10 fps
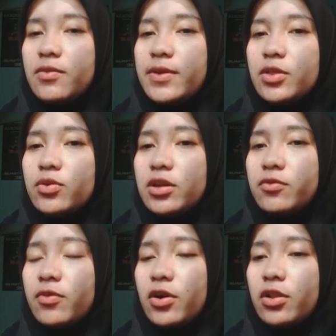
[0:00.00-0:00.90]
When looking
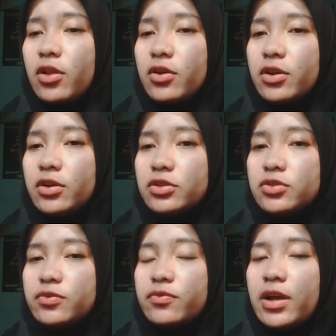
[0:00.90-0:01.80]
for a lawyer
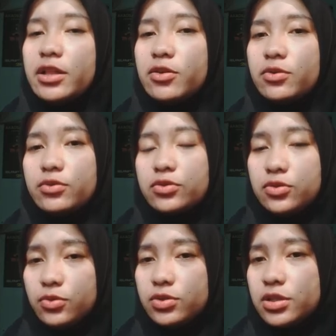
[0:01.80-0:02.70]
to file your
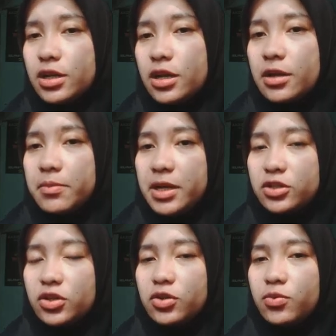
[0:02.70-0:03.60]
suit, make
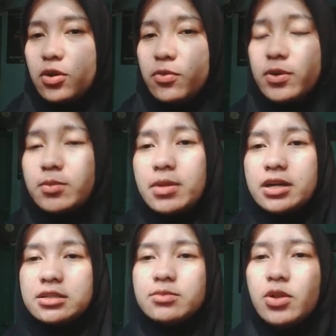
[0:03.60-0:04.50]
sure you work with a
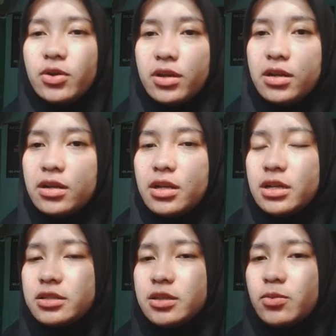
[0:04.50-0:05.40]
maritime lawyer,
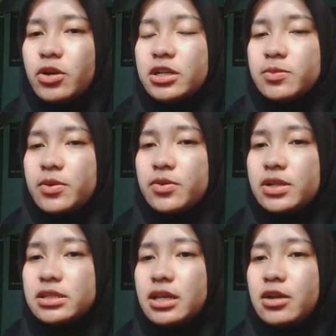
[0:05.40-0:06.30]
someone
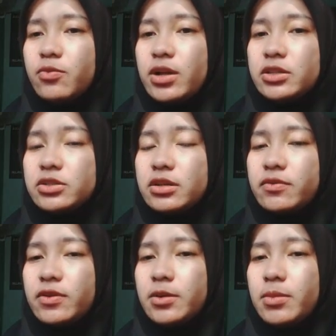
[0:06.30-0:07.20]
experienced and well
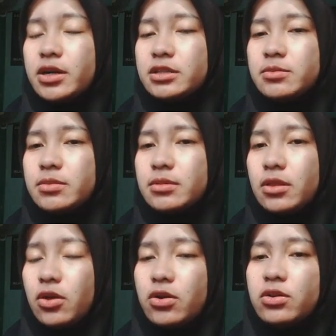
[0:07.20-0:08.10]
served in the maritime
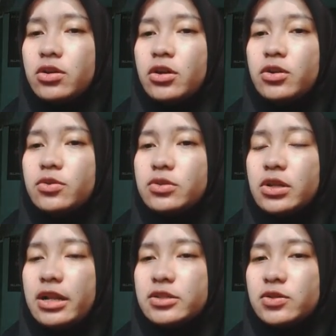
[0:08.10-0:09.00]
law. You should
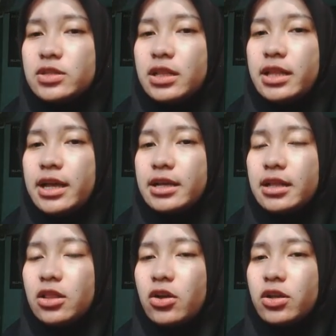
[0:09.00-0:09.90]
also select
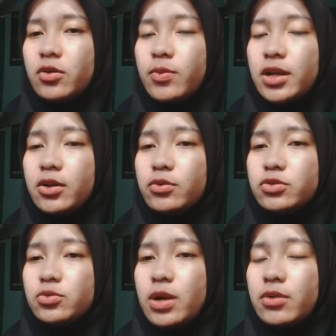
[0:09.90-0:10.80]
a lawyer with a good
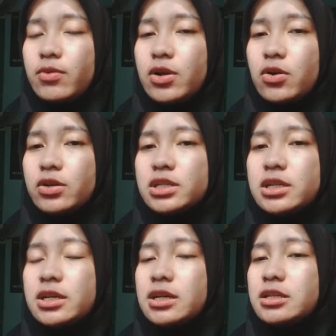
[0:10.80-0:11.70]
track record,
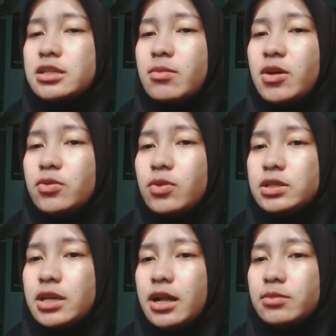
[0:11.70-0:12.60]
someone who
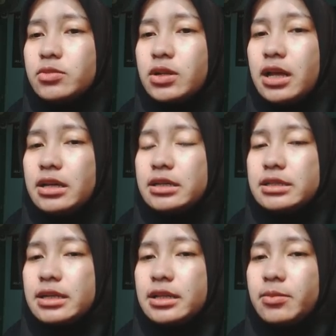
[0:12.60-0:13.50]
has helped
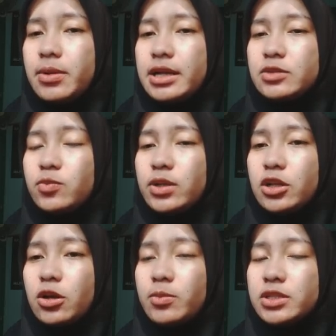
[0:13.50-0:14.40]
clients in the past win the
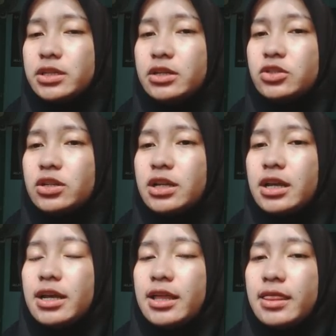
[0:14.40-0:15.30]
compensation
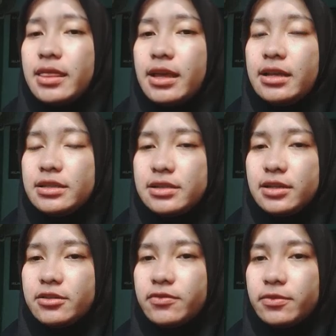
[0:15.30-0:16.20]
they
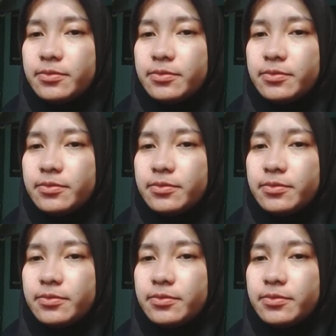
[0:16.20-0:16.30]
deserve.